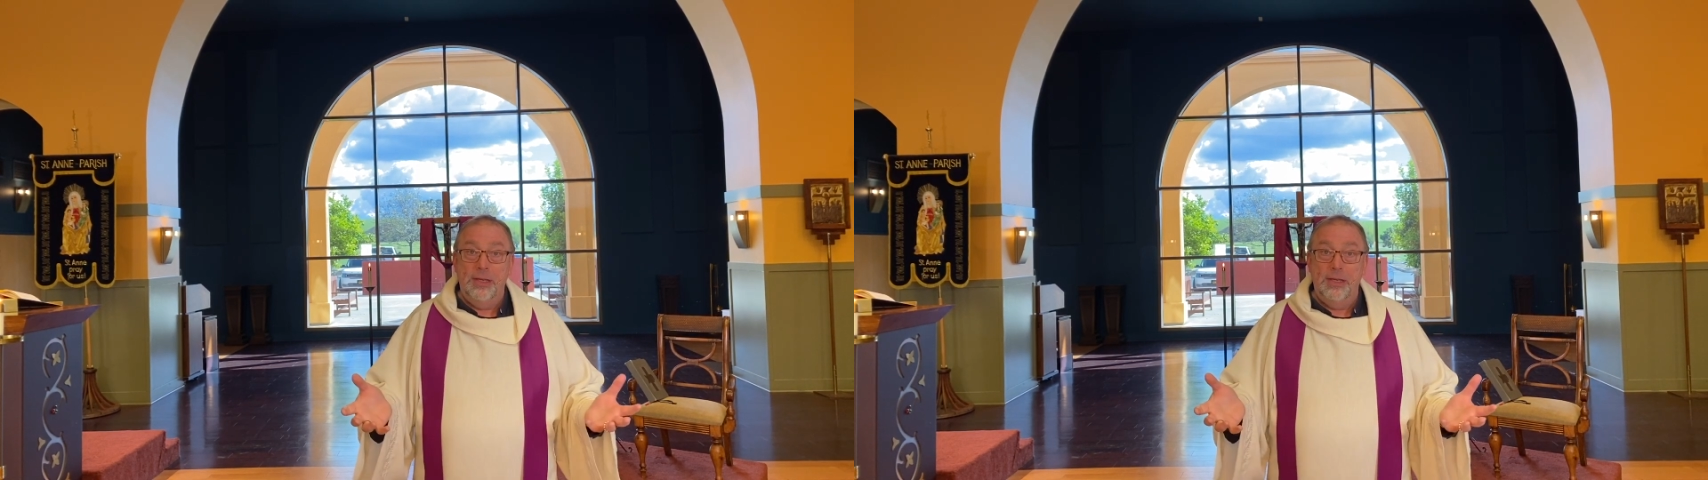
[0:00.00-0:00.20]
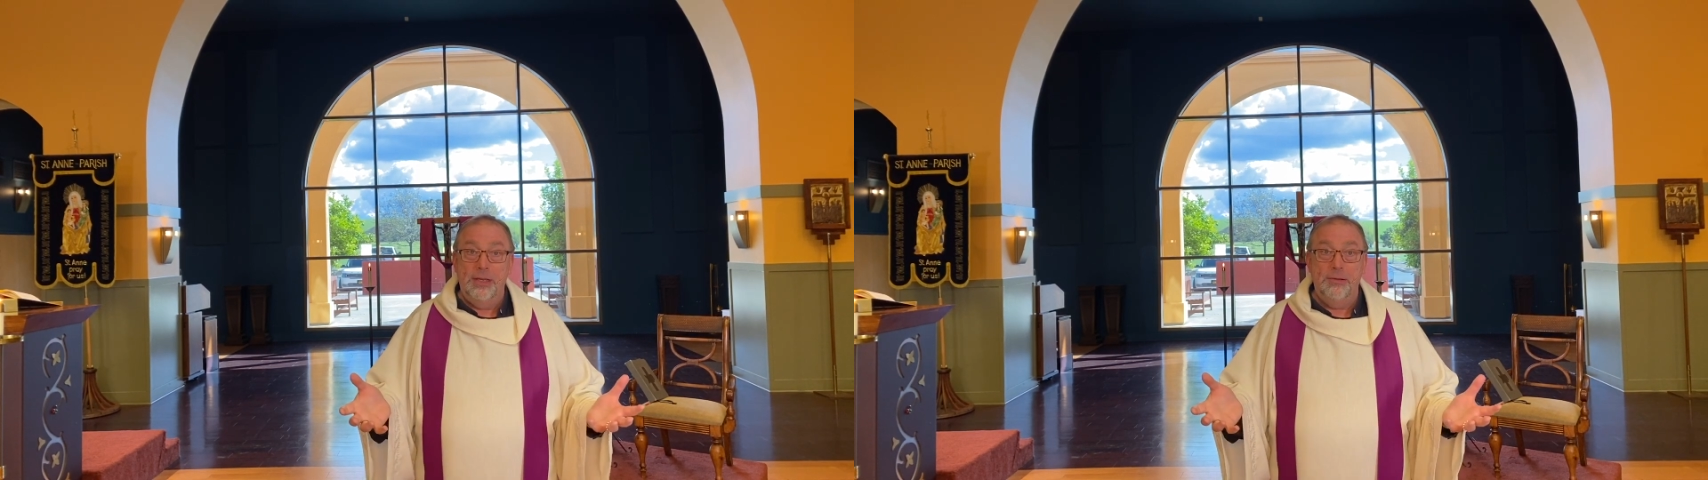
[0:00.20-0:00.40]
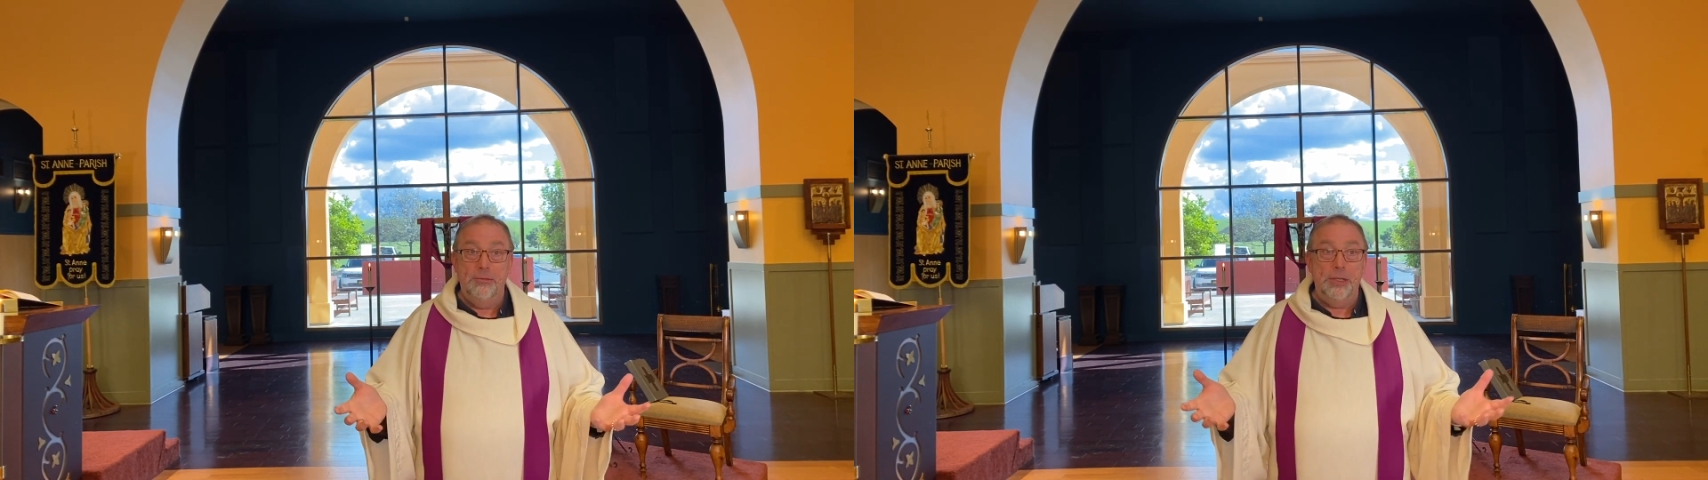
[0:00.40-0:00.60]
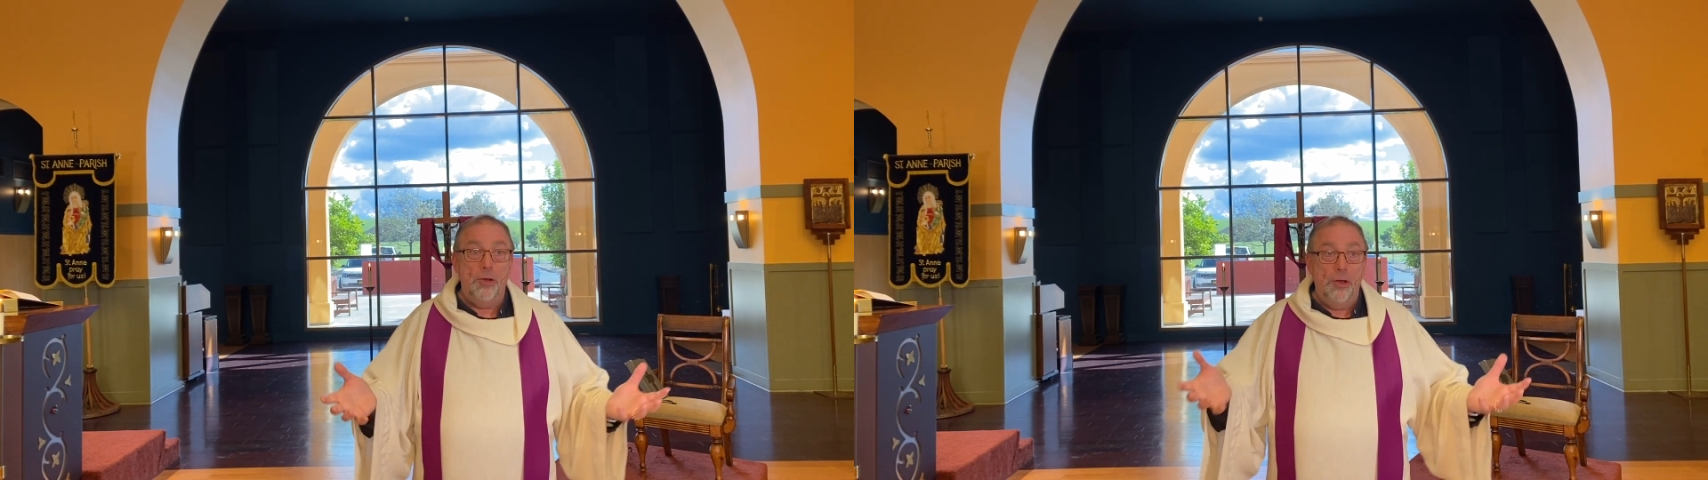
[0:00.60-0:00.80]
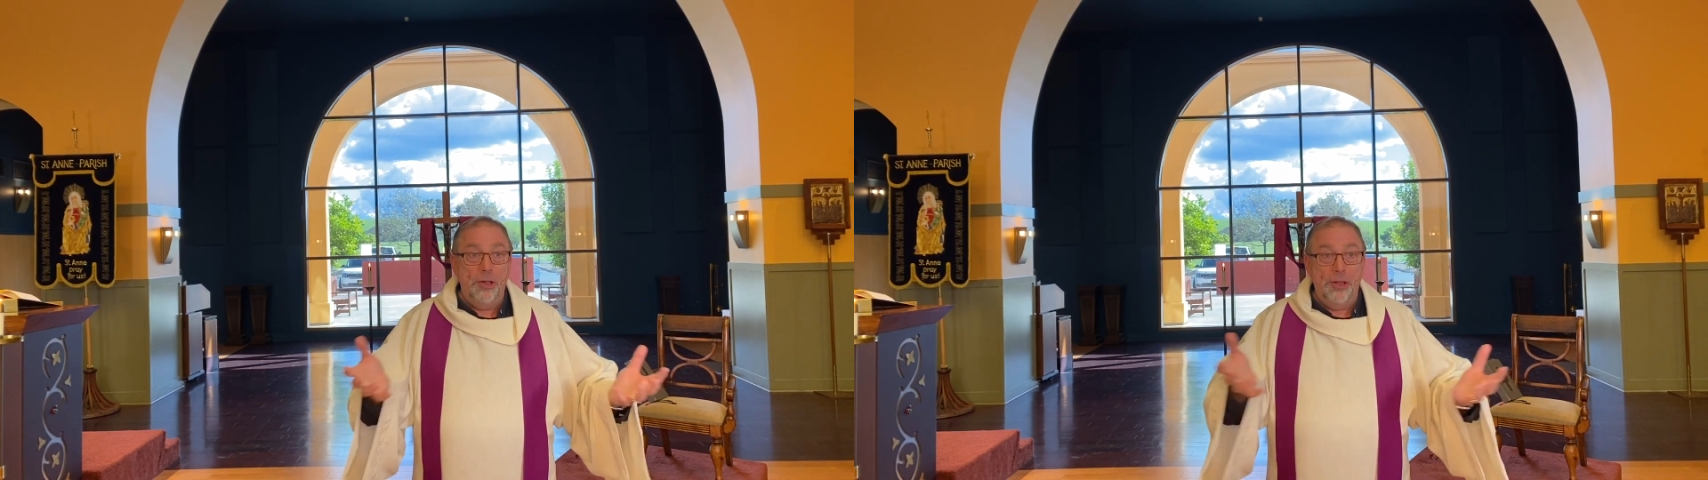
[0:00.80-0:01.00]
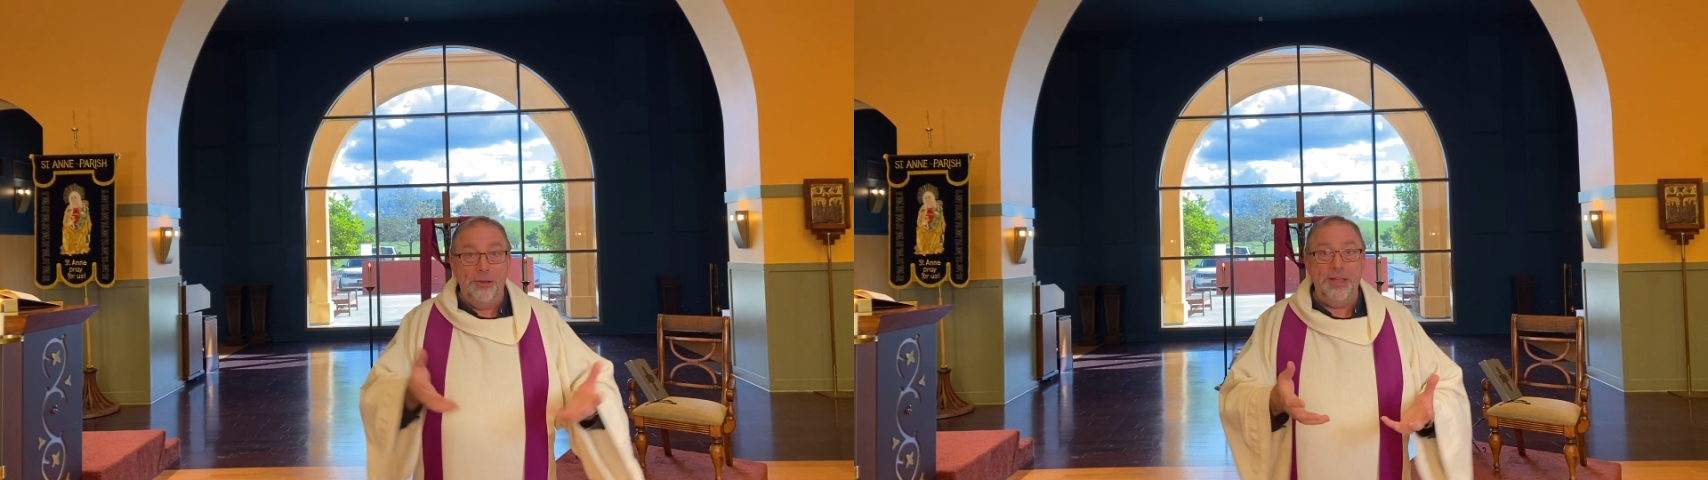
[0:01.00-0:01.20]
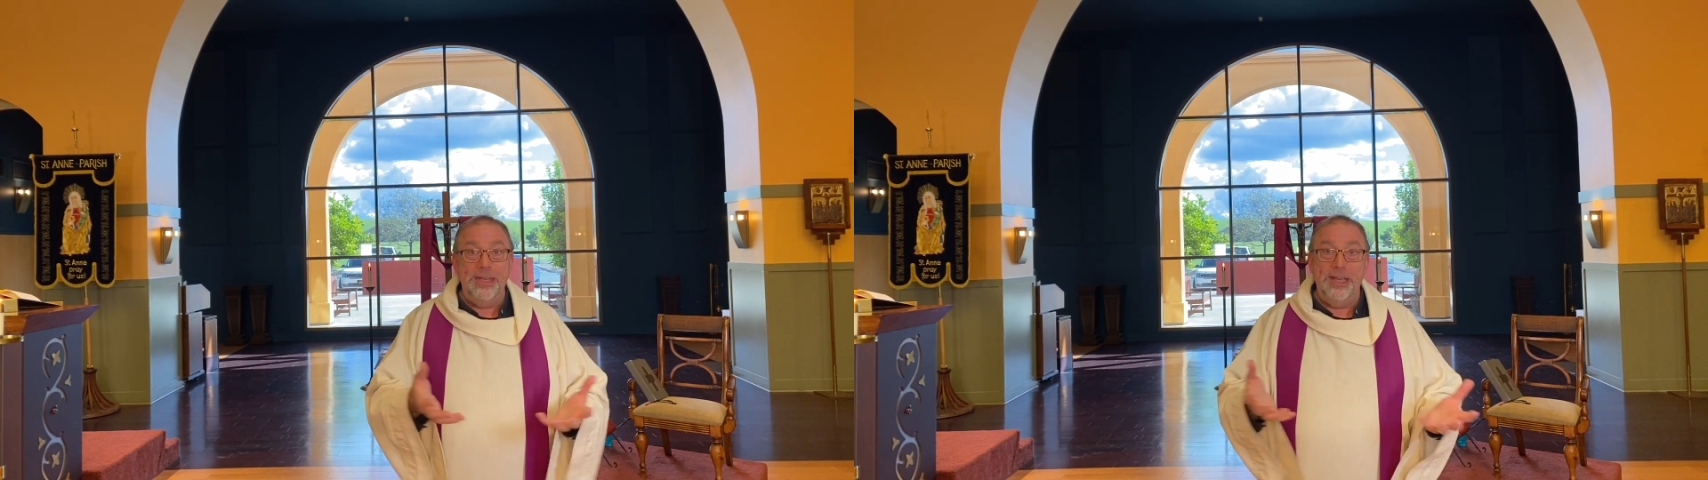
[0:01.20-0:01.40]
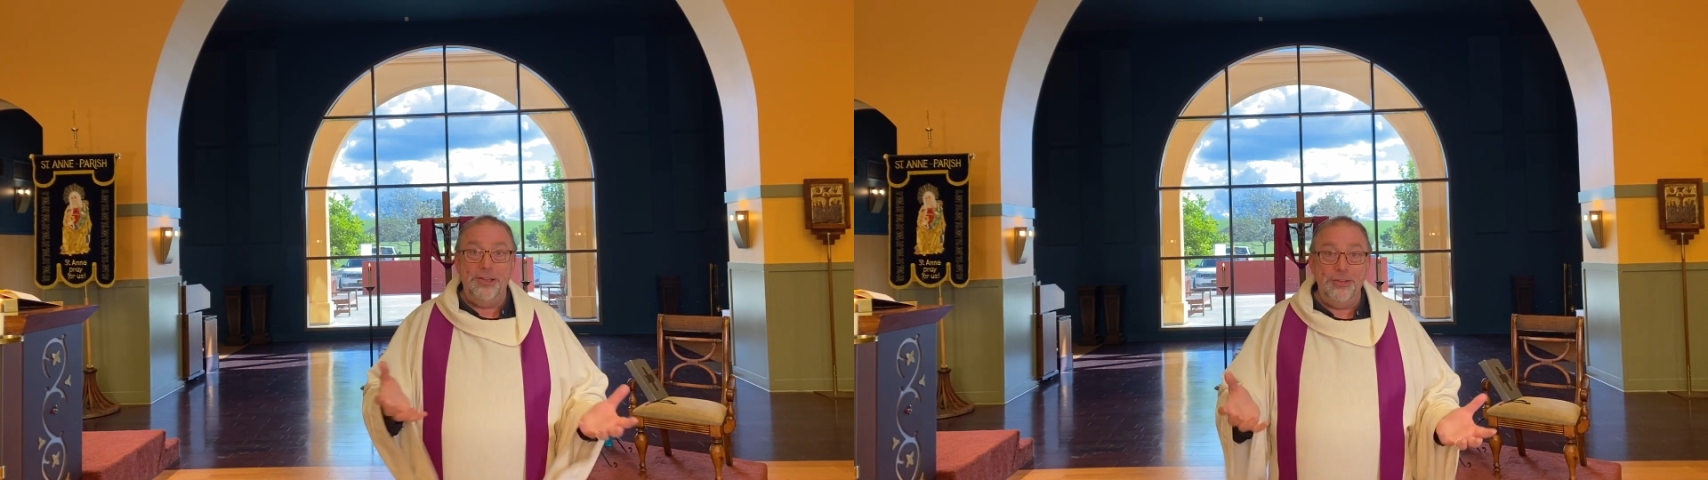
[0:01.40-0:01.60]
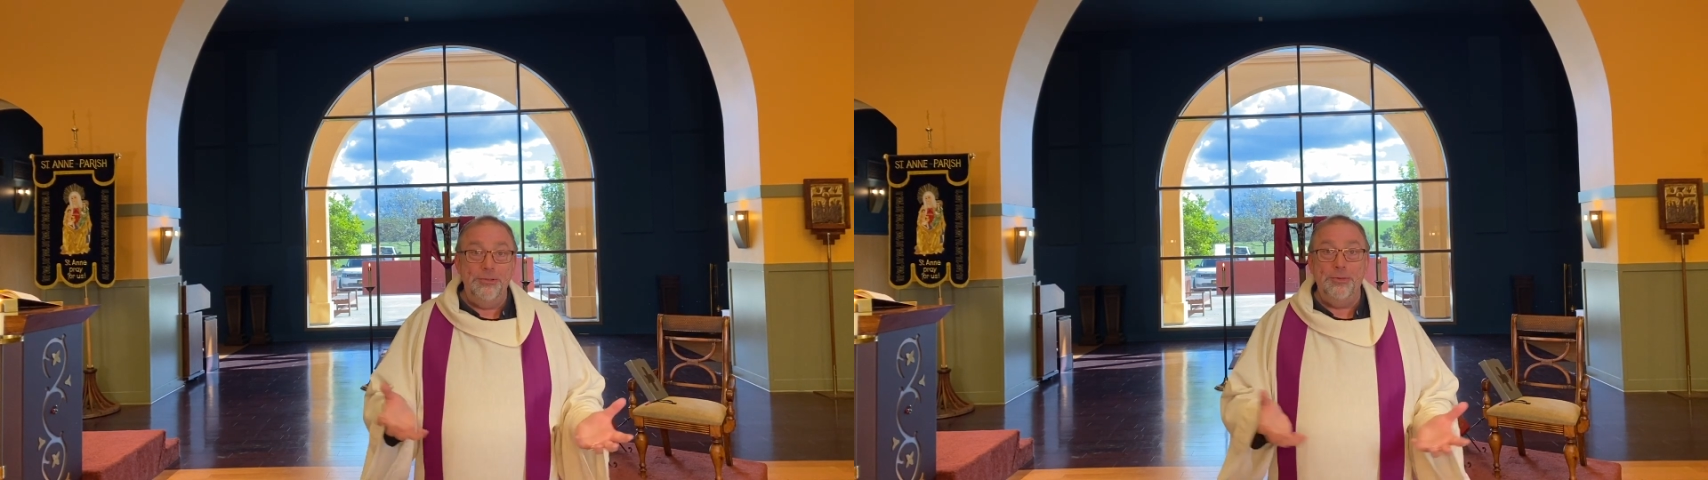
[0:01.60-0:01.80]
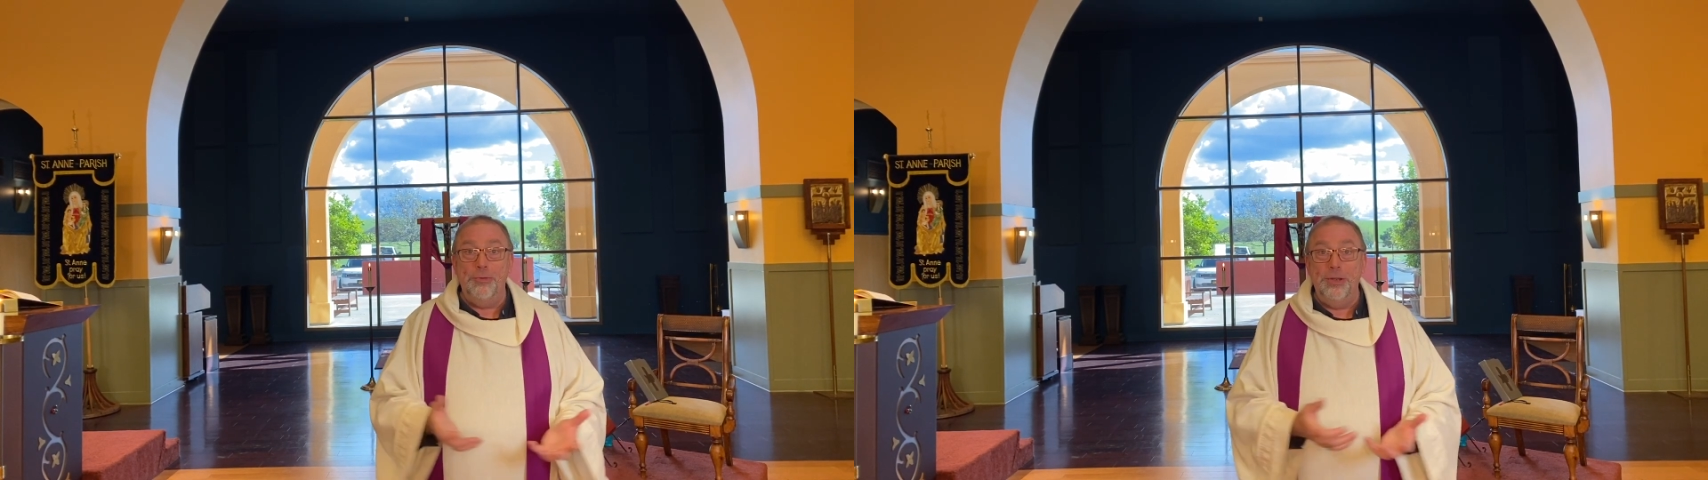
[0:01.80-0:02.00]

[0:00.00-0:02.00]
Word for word: uh, recall our connection with